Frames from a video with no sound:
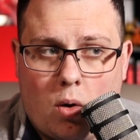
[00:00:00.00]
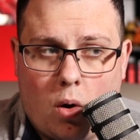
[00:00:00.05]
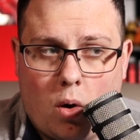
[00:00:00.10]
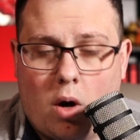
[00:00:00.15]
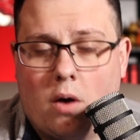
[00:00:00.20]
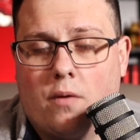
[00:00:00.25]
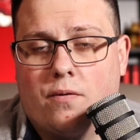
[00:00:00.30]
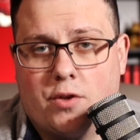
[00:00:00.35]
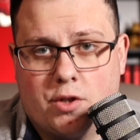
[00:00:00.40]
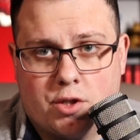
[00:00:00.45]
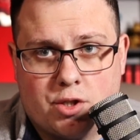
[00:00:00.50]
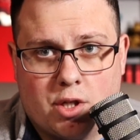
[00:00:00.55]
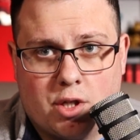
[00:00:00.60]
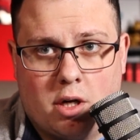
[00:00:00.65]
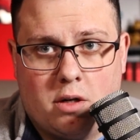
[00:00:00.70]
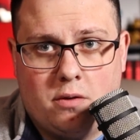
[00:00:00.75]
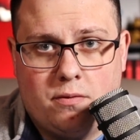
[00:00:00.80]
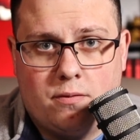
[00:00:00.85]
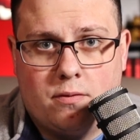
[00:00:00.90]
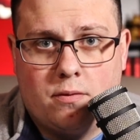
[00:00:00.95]
off the
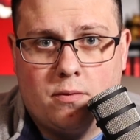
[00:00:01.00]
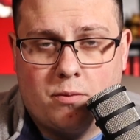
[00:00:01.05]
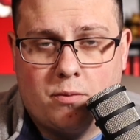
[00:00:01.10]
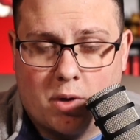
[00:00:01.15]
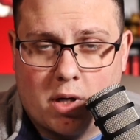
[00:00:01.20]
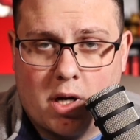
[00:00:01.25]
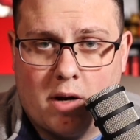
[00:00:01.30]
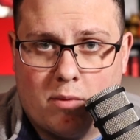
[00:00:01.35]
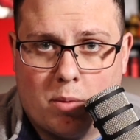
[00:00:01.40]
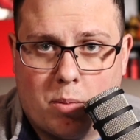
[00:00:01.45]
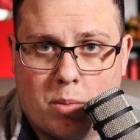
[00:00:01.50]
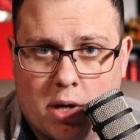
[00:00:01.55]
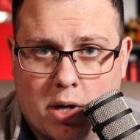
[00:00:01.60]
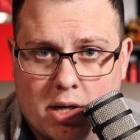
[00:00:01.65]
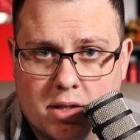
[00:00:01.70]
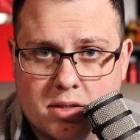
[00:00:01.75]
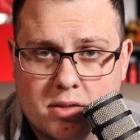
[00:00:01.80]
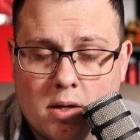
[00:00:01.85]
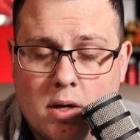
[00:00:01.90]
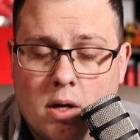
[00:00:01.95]
shelf for cover
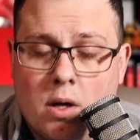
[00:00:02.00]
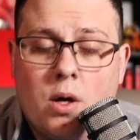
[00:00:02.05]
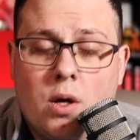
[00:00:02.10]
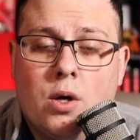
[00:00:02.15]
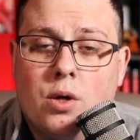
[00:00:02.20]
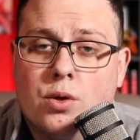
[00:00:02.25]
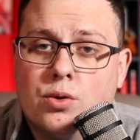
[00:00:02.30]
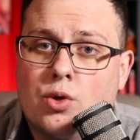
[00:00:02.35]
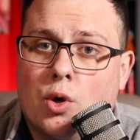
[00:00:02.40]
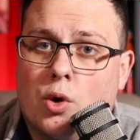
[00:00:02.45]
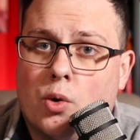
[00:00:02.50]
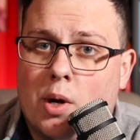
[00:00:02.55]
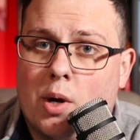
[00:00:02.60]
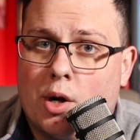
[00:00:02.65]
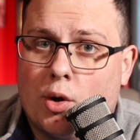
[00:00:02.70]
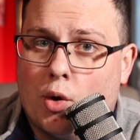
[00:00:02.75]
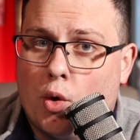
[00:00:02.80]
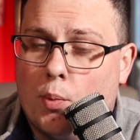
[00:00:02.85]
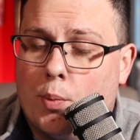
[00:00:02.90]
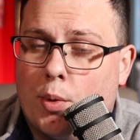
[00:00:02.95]
price, turn
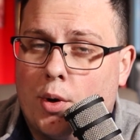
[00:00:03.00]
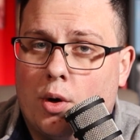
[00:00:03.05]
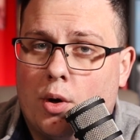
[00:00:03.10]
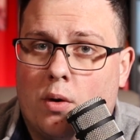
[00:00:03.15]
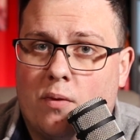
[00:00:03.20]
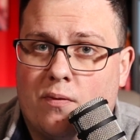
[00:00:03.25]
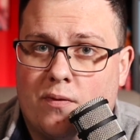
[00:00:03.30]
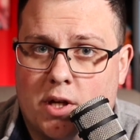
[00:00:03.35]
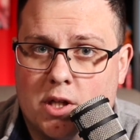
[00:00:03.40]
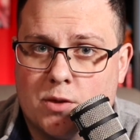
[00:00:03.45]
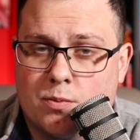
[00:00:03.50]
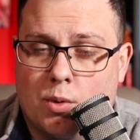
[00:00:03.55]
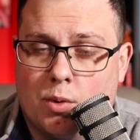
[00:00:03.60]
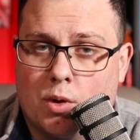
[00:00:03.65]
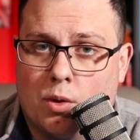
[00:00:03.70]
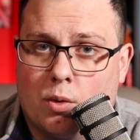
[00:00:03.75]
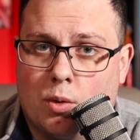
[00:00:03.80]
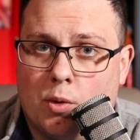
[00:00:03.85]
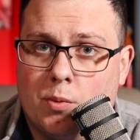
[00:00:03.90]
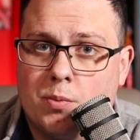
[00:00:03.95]
around, go put it on
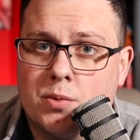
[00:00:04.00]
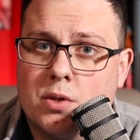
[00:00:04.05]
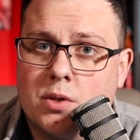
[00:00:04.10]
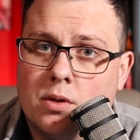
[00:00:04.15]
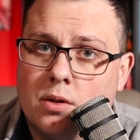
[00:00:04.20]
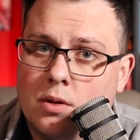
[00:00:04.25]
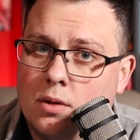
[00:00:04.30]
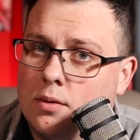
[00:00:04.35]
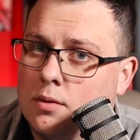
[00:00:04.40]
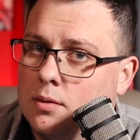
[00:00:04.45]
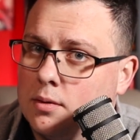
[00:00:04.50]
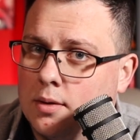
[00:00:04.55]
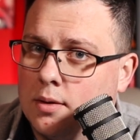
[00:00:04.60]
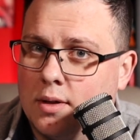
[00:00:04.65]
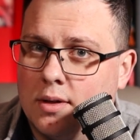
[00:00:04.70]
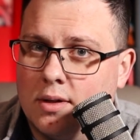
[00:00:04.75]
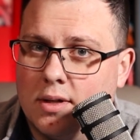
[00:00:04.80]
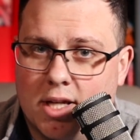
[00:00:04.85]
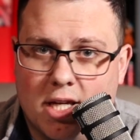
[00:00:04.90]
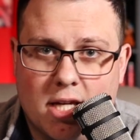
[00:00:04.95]
Facebook groups,
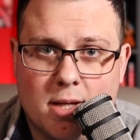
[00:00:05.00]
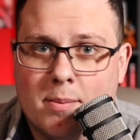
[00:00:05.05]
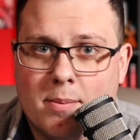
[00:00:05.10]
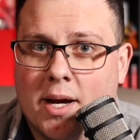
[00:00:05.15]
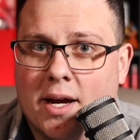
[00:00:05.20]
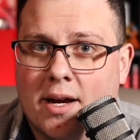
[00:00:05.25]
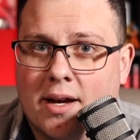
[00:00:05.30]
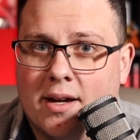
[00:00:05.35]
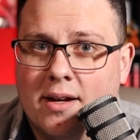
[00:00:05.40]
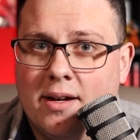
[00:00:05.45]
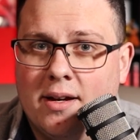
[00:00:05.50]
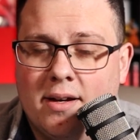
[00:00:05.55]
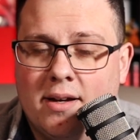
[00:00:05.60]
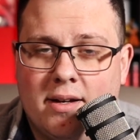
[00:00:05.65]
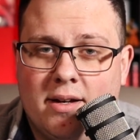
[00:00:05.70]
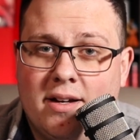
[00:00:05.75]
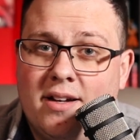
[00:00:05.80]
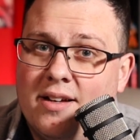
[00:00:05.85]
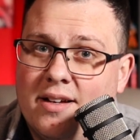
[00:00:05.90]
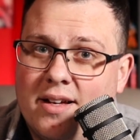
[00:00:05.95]
eBay,
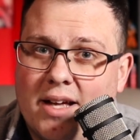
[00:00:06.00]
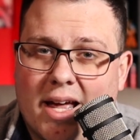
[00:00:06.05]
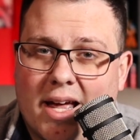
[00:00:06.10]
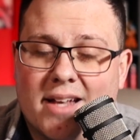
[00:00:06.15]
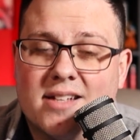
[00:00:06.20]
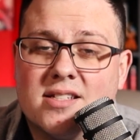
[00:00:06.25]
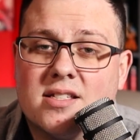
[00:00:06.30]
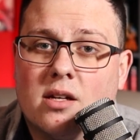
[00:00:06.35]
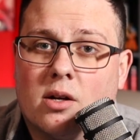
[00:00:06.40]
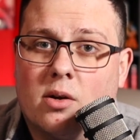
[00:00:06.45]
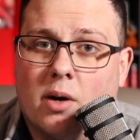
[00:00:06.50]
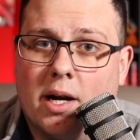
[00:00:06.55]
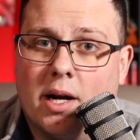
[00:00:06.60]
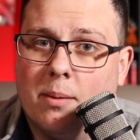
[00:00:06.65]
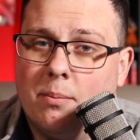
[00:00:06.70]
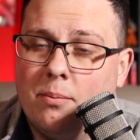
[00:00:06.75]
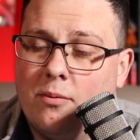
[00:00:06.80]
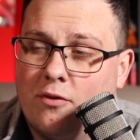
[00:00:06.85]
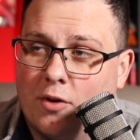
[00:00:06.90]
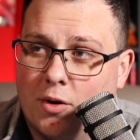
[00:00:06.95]

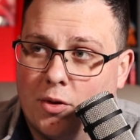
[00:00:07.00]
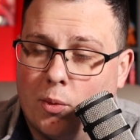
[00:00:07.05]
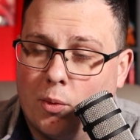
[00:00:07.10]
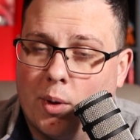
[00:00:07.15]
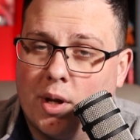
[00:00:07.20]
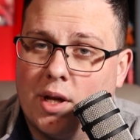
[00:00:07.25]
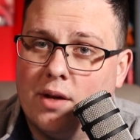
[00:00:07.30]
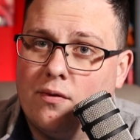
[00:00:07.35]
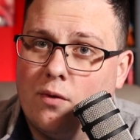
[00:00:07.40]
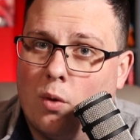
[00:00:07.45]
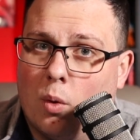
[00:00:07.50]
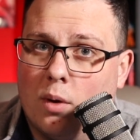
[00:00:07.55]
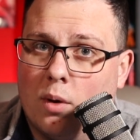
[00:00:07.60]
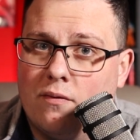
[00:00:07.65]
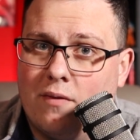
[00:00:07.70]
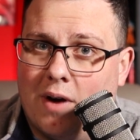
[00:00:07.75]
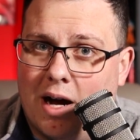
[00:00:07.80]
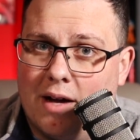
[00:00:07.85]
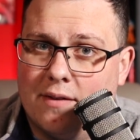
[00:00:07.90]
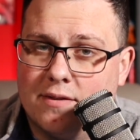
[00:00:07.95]
Instagram for three,
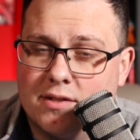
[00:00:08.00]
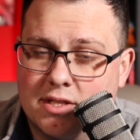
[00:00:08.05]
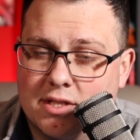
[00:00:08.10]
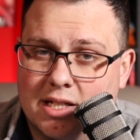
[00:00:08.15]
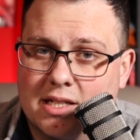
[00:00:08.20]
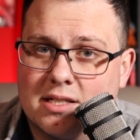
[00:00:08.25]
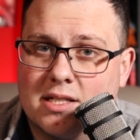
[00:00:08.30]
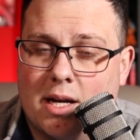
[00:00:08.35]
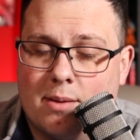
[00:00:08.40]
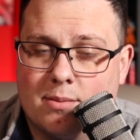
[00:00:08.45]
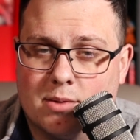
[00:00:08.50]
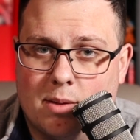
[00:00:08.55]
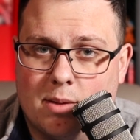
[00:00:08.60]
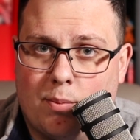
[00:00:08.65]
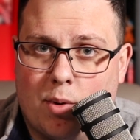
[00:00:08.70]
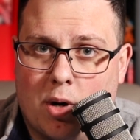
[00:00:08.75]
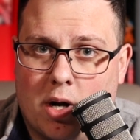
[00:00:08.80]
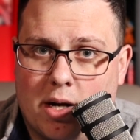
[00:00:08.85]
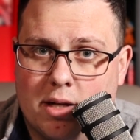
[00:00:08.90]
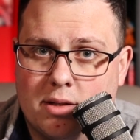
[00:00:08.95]
four, five, six times the
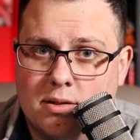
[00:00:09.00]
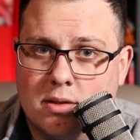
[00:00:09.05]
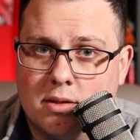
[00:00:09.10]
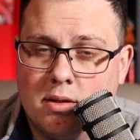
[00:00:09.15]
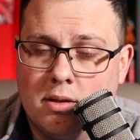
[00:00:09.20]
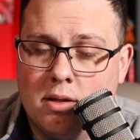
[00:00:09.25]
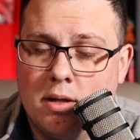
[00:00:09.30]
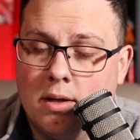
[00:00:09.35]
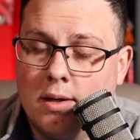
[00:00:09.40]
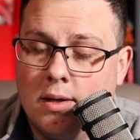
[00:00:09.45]
price,